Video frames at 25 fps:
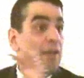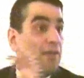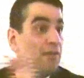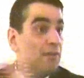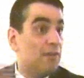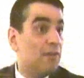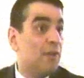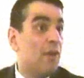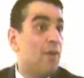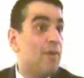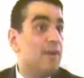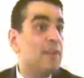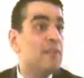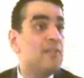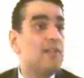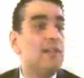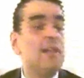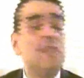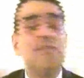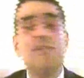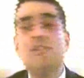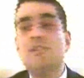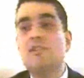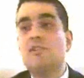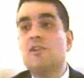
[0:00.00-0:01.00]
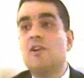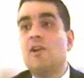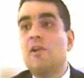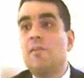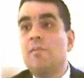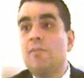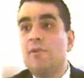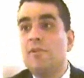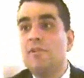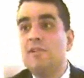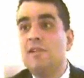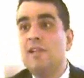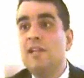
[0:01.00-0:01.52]
and going to live in
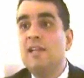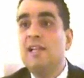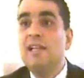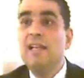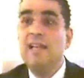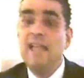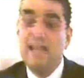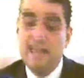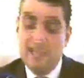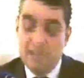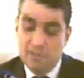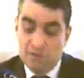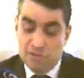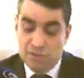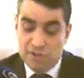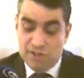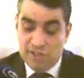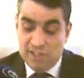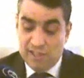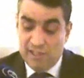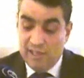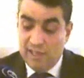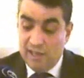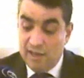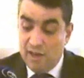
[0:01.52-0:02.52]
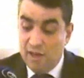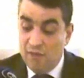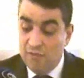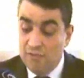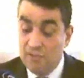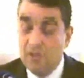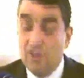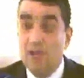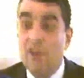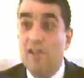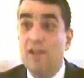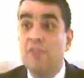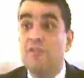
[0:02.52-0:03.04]
Cyprus. And interestingly
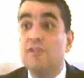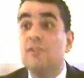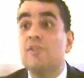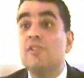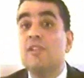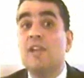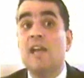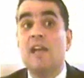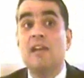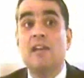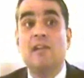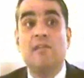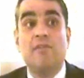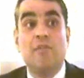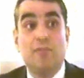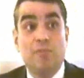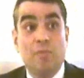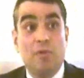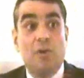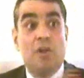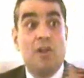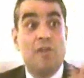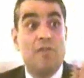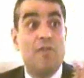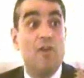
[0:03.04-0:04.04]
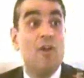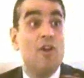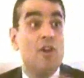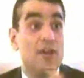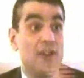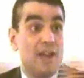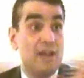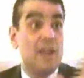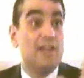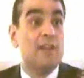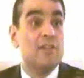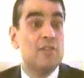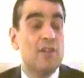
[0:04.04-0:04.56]
enough, as I understand it, from what I've
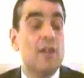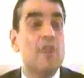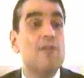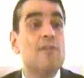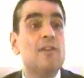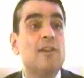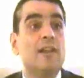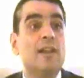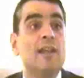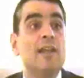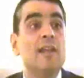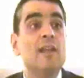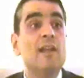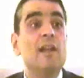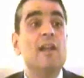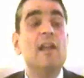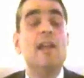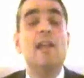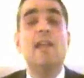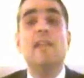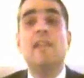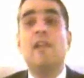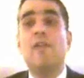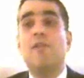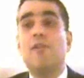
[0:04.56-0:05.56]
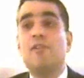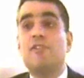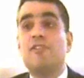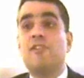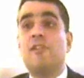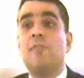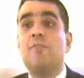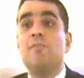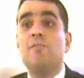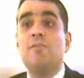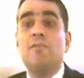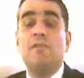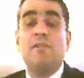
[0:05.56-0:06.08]
heard anecdotally, there are
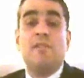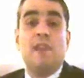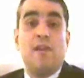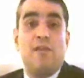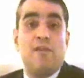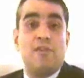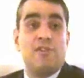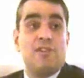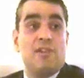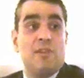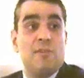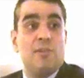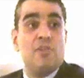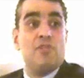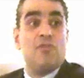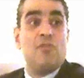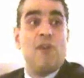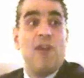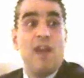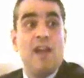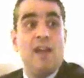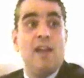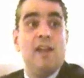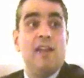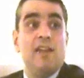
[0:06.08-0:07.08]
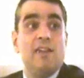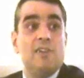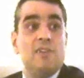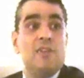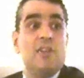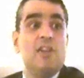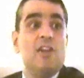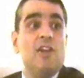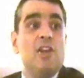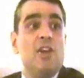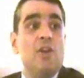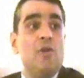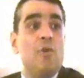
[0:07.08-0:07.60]
some
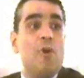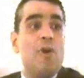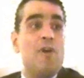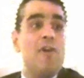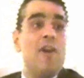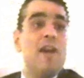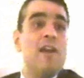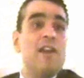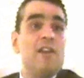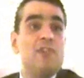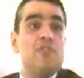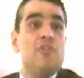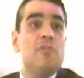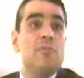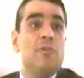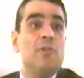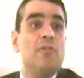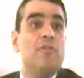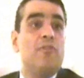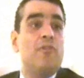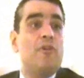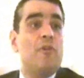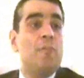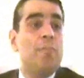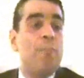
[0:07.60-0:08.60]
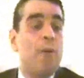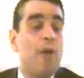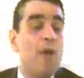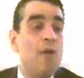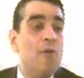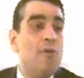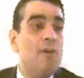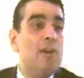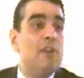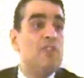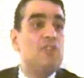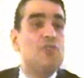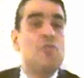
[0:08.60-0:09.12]
Israelis who are eligible for a
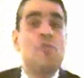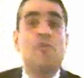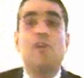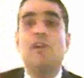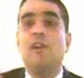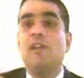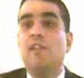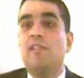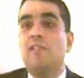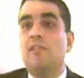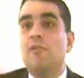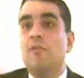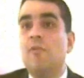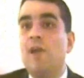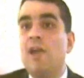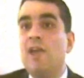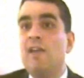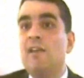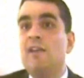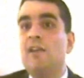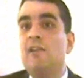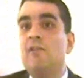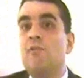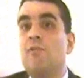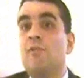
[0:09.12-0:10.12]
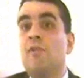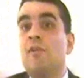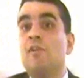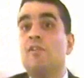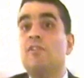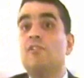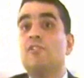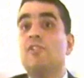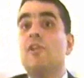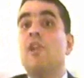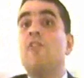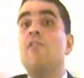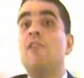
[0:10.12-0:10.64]
Polish or a Lithuanian or an
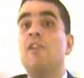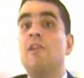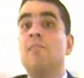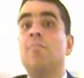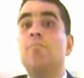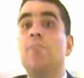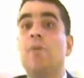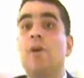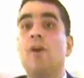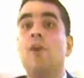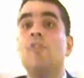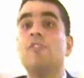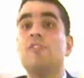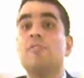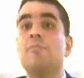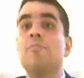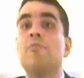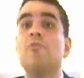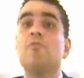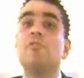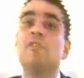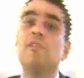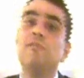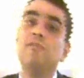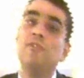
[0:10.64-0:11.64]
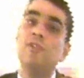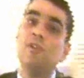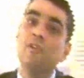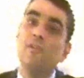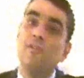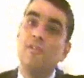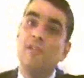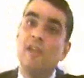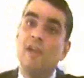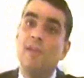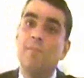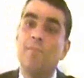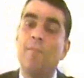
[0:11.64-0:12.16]
Estonian passport in view
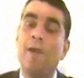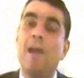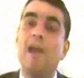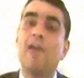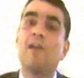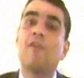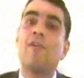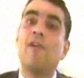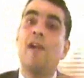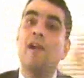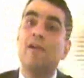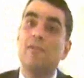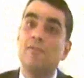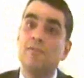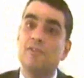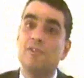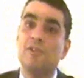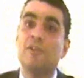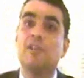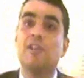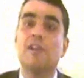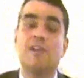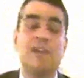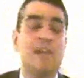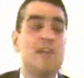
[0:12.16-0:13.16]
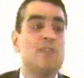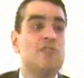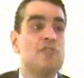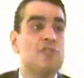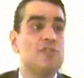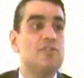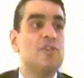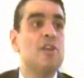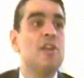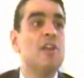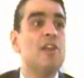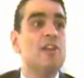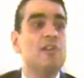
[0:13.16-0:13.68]
of their backgrounds and
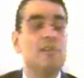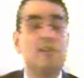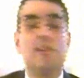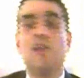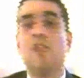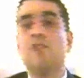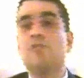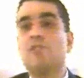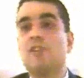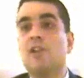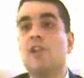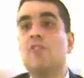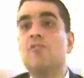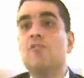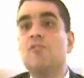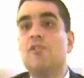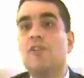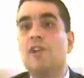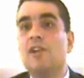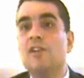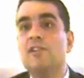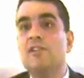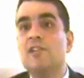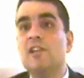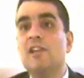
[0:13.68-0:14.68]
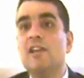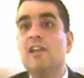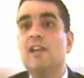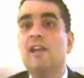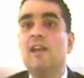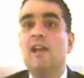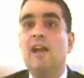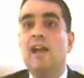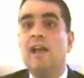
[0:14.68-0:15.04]
connections to those countries,